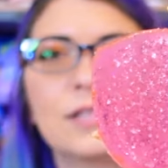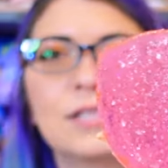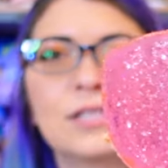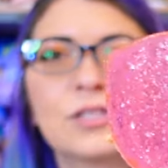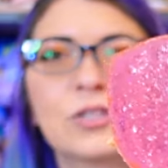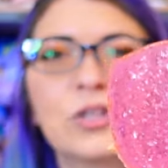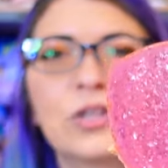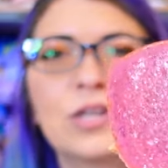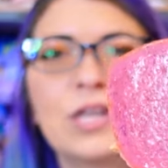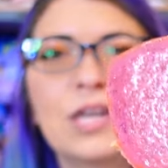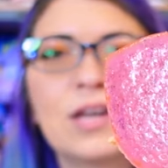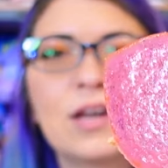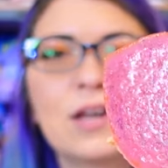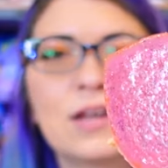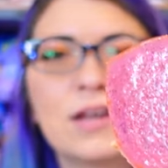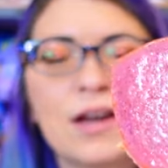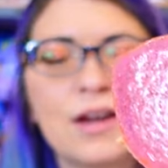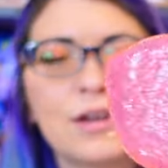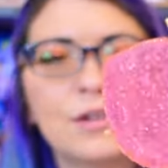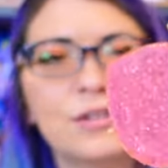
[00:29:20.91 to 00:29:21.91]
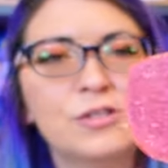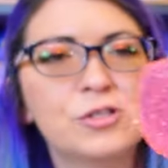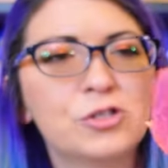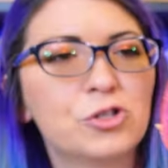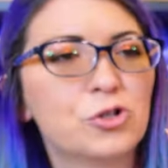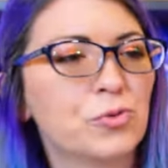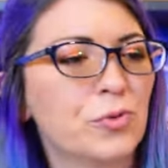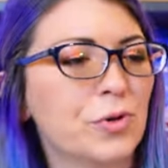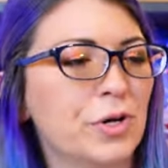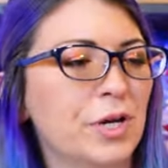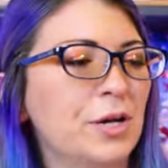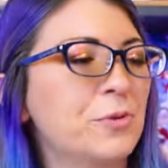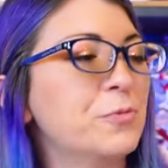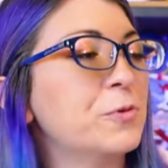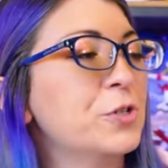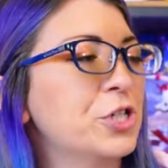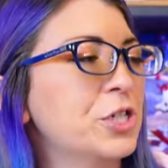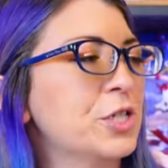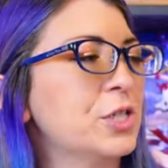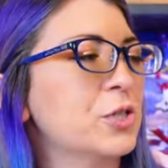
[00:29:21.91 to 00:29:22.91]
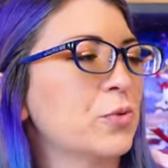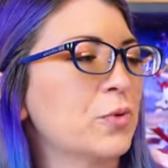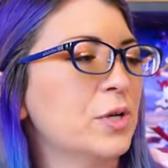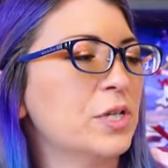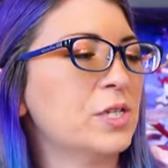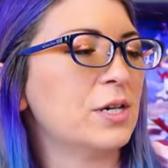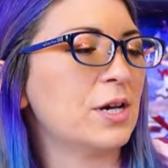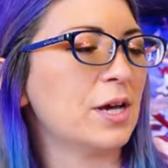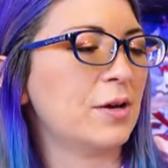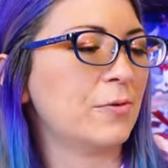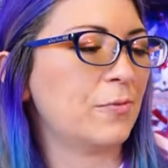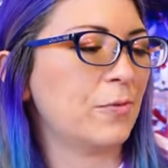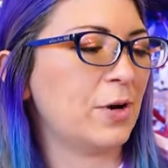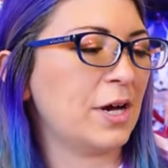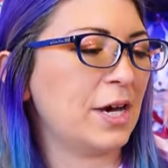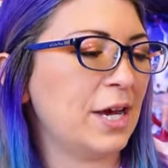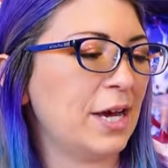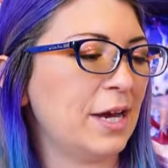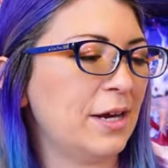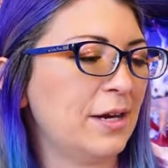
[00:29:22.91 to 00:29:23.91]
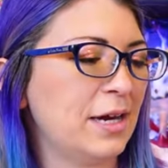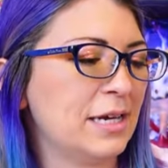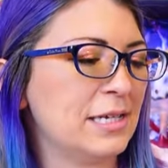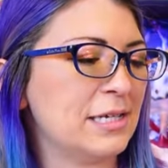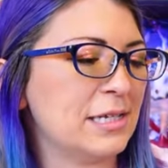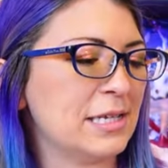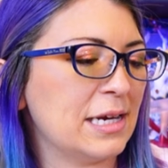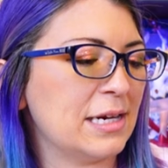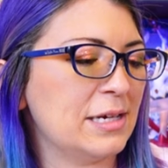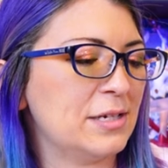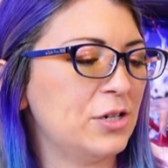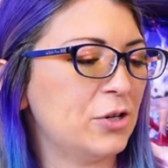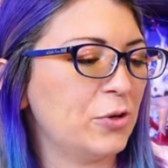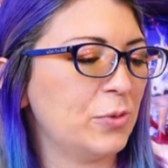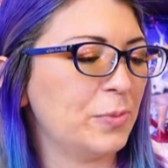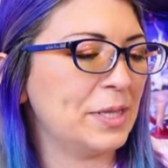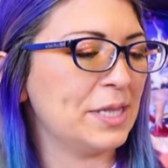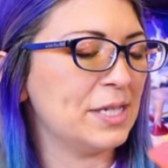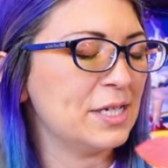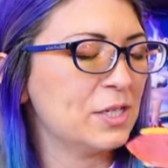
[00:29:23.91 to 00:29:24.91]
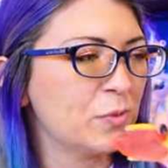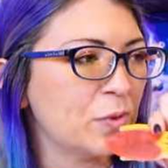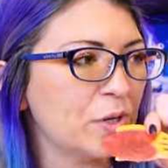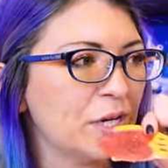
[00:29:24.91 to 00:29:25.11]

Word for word: this cookie got kind of destroyed, which is the reason I, why I decided to open this